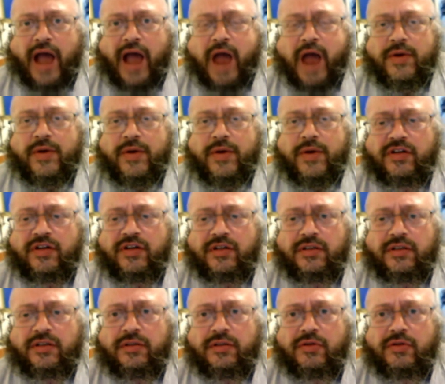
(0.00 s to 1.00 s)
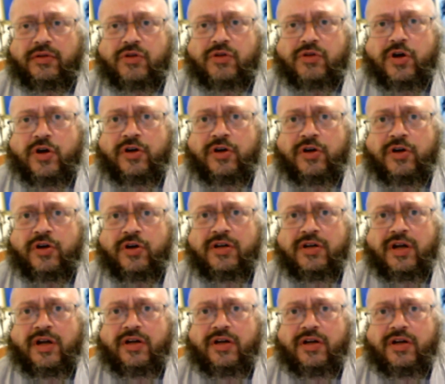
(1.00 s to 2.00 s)
I would have to turn
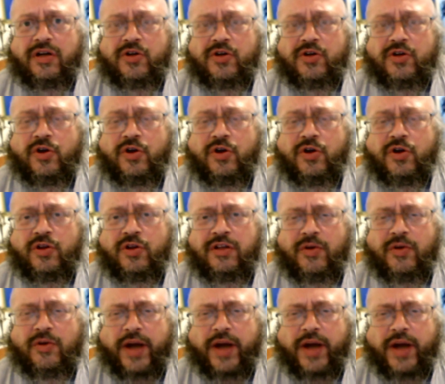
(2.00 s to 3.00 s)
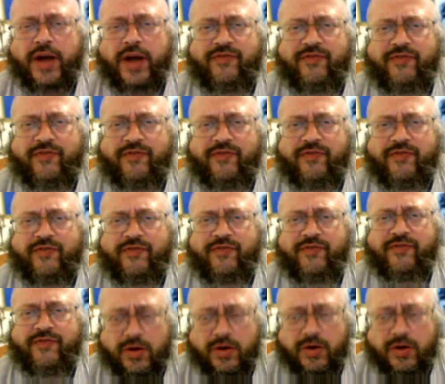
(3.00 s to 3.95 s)
the direction I fall around